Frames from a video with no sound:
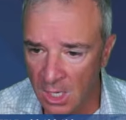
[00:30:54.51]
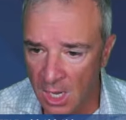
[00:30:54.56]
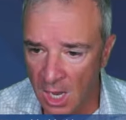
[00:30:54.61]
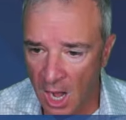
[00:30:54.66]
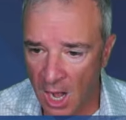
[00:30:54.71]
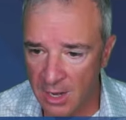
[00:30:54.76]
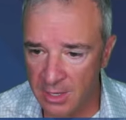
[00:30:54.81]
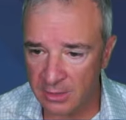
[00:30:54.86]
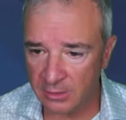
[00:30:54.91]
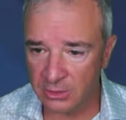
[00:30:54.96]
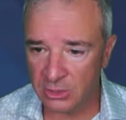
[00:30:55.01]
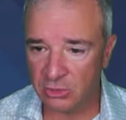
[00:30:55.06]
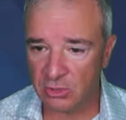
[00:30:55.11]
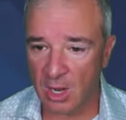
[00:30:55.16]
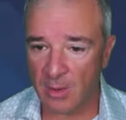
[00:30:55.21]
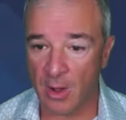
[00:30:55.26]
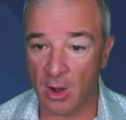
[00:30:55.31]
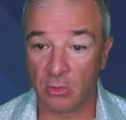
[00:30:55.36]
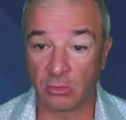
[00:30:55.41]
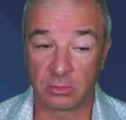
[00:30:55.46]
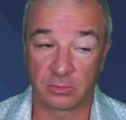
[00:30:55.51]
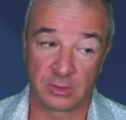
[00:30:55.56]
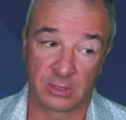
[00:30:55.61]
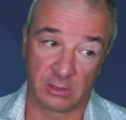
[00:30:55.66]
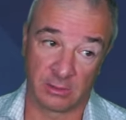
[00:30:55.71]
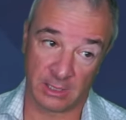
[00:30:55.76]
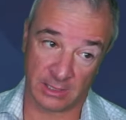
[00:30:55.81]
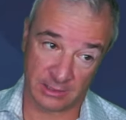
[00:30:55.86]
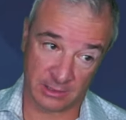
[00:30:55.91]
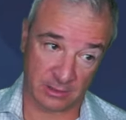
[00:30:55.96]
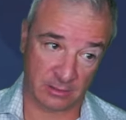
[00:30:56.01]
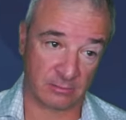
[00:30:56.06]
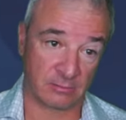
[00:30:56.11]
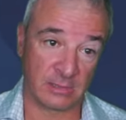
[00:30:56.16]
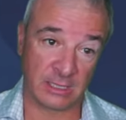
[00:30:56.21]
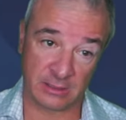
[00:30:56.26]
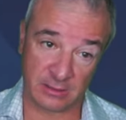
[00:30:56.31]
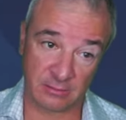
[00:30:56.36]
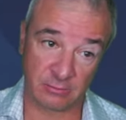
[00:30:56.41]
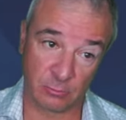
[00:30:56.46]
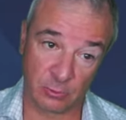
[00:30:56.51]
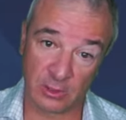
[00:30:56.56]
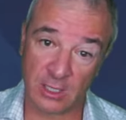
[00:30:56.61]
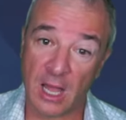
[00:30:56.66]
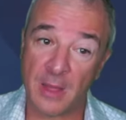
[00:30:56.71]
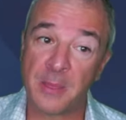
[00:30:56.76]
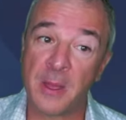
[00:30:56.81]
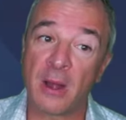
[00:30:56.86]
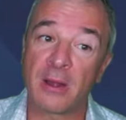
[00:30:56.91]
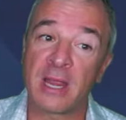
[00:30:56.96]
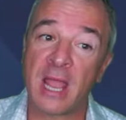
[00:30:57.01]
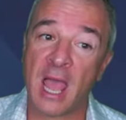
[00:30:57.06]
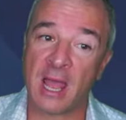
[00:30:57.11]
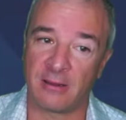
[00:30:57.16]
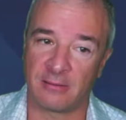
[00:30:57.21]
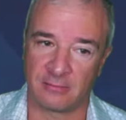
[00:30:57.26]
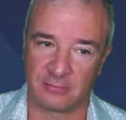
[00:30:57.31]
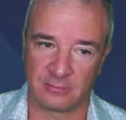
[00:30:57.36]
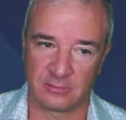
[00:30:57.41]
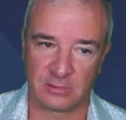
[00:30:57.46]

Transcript: Our yields drop. Oh, so let's let's we're not there yet.